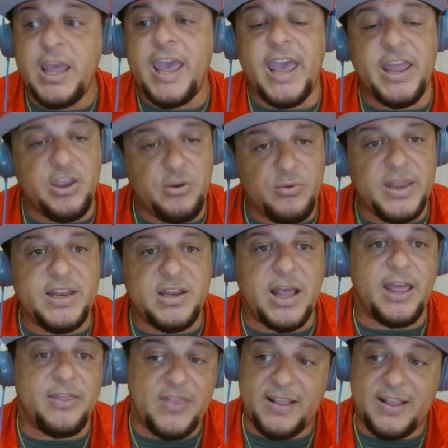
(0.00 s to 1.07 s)
And you need,
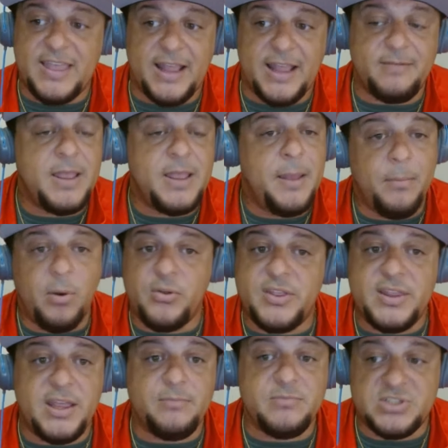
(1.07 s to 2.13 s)
I think that both
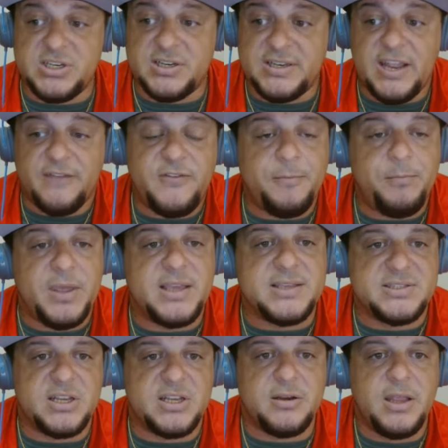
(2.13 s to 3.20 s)
of them should definitely be
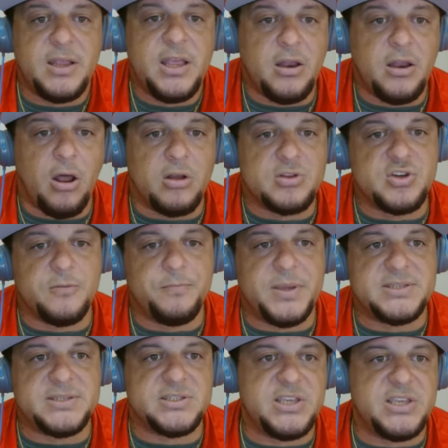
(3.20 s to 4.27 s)
considered long-term
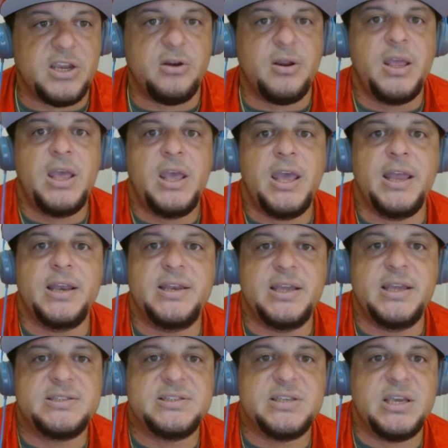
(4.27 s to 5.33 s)
pieces here in
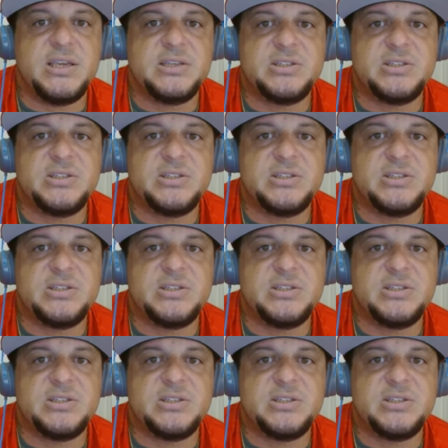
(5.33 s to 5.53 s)
D.C.